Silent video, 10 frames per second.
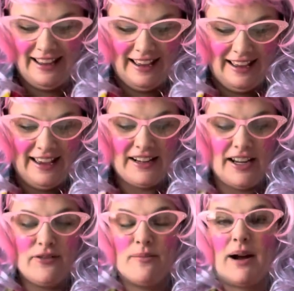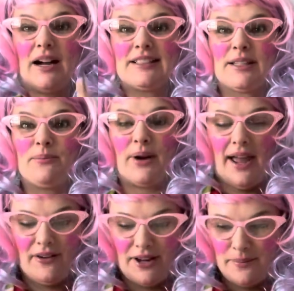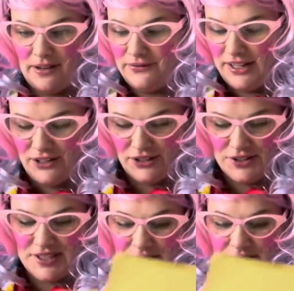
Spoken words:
And I even marked some brown on my fingers.